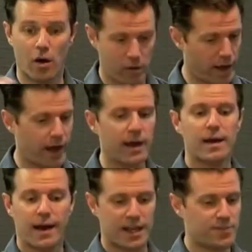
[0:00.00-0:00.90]
okay,
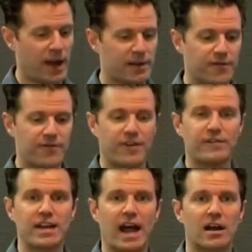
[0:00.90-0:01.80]
I spent
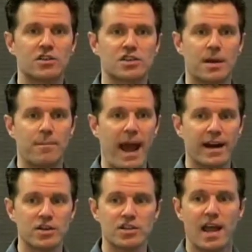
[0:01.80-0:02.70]
$50 on
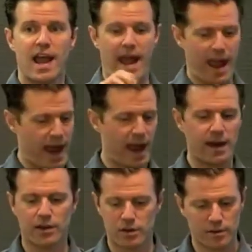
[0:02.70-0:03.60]
banners,
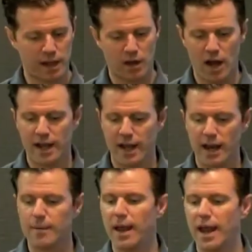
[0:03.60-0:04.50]
and I log in,
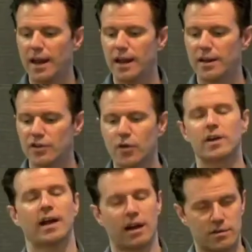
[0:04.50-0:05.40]
I made
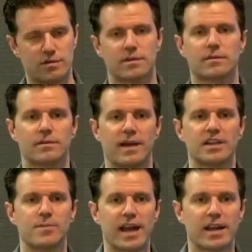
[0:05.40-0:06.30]
$200.
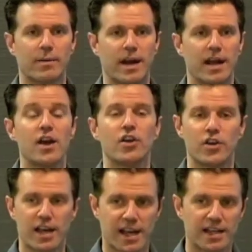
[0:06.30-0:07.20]
That's making money. You
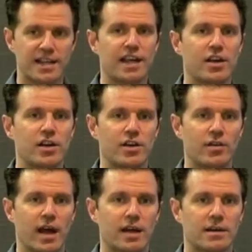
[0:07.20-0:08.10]
can continue to do
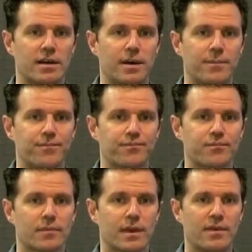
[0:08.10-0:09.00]
that.
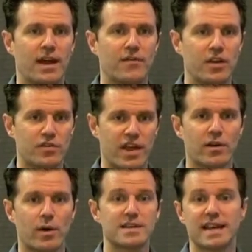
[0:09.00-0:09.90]
Then if you use the other
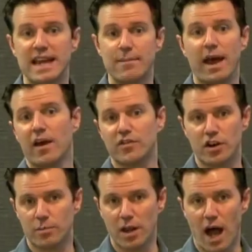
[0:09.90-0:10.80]
ones in emails or
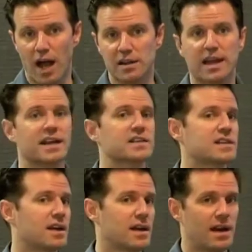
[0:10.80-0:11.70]
your blog links,
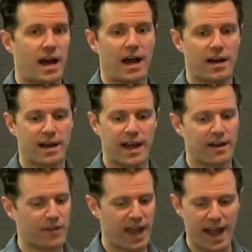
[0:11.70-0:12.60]
again,
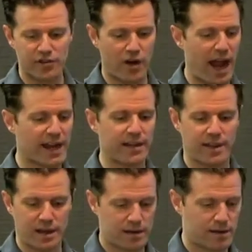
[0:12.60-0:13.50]
if you can't track it,
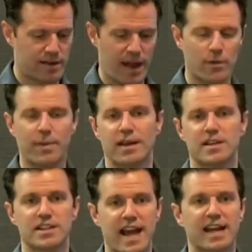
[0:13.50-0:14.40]
then that would be in the
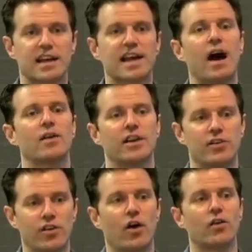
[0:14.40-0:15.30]
second account, and
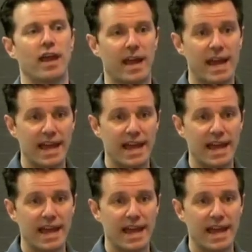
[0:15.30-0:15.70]
you know, okay,